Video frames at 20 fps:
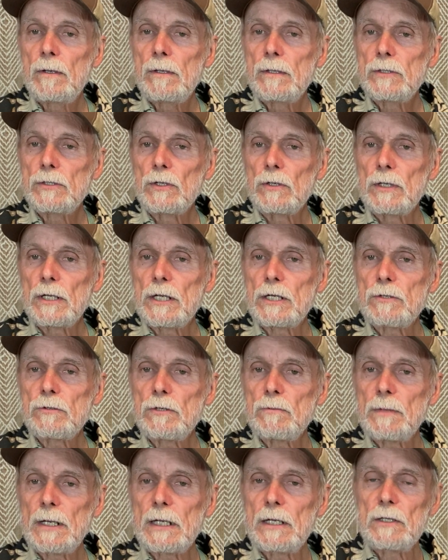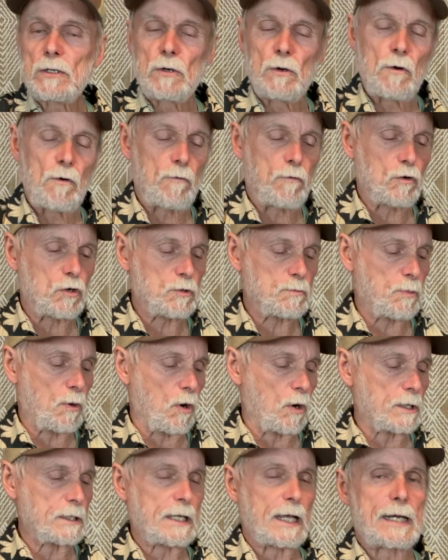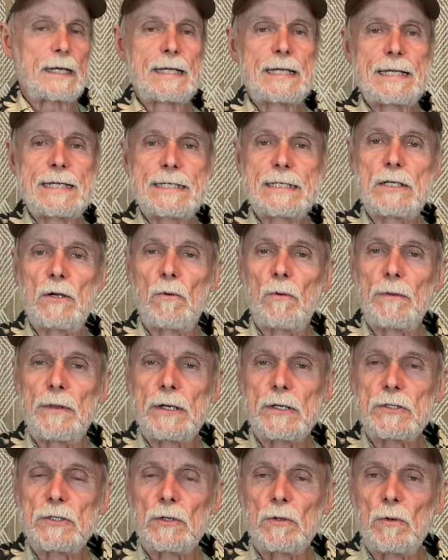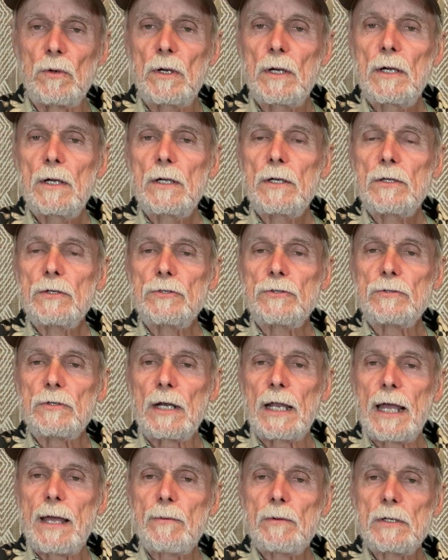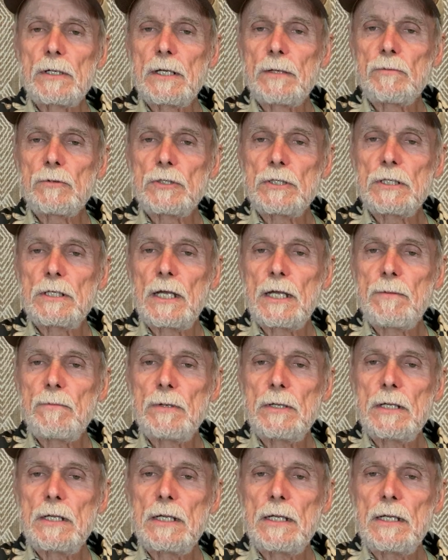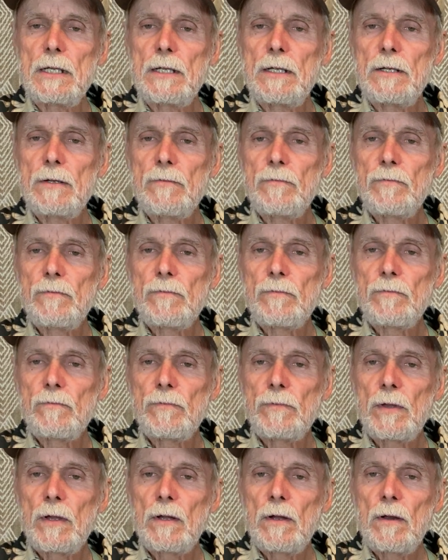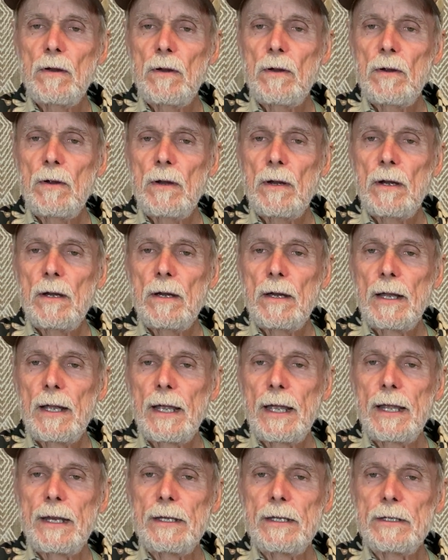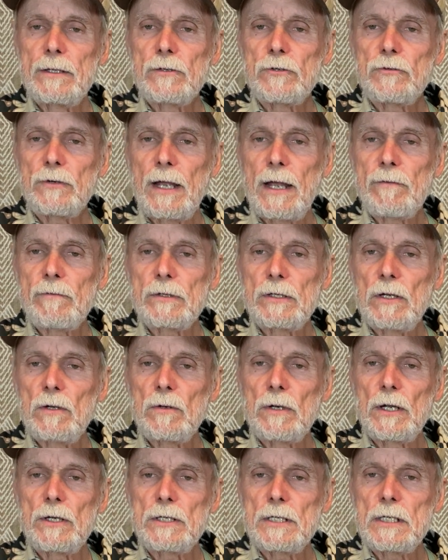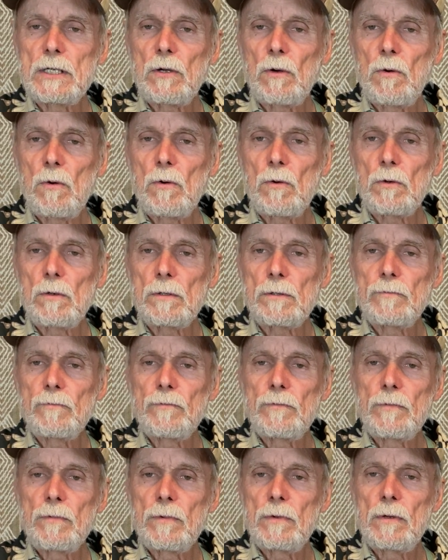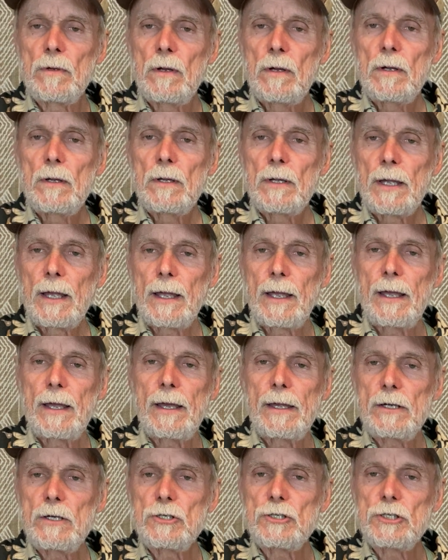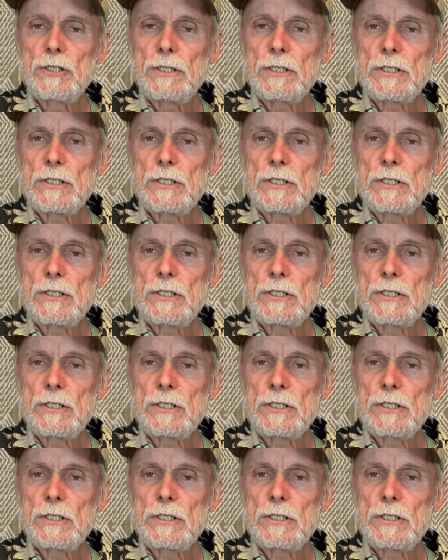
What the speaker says: So let's make that our whole first part, kind of easy going there. So climbing up, G, A, B, and then the traveling note, a D chord, and a G.